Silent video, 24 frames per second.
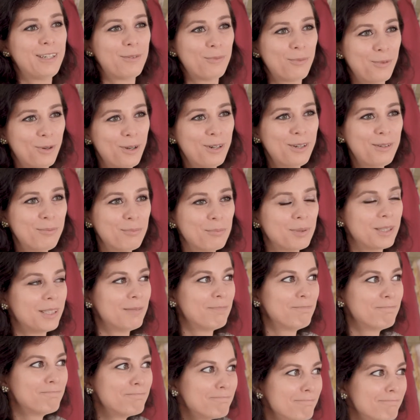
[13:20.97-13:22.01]
at work,
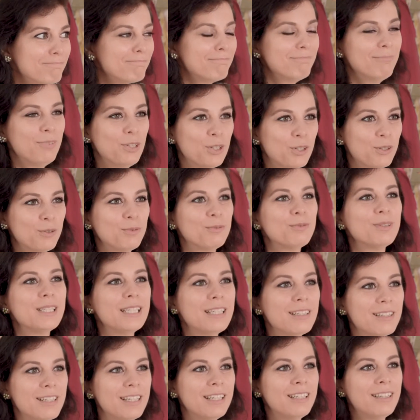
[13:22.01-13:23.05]
but
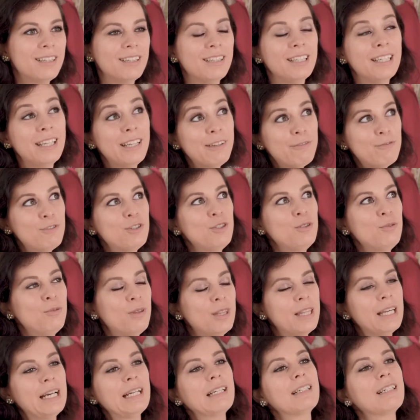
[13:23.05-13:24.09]
it gives
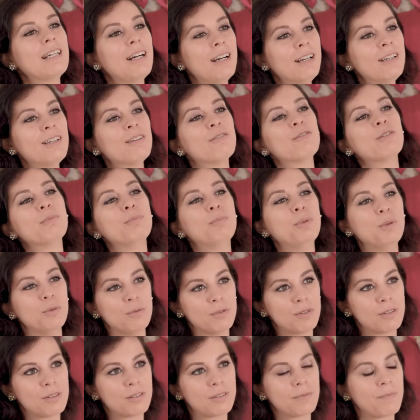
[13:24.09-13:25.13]
you that kind of a
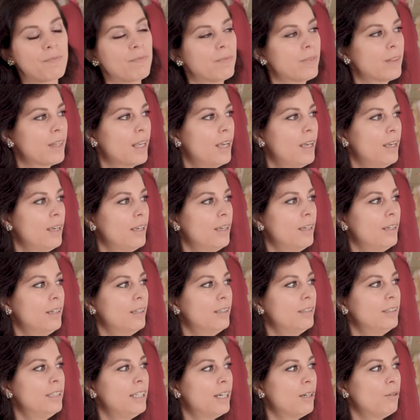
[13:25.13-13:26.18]
boost.
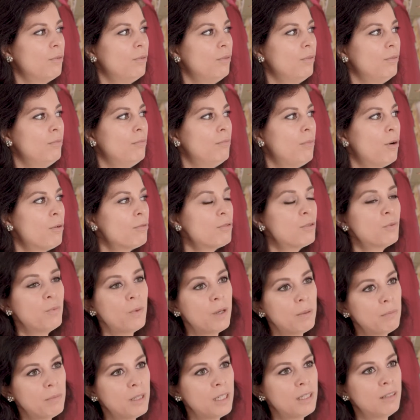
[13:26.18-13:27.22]
Now, most
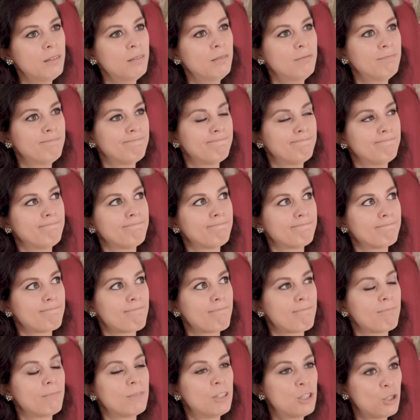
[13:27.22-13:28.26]
women
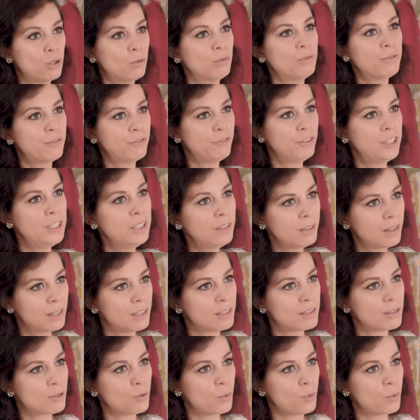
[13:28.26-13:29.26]
don't feel this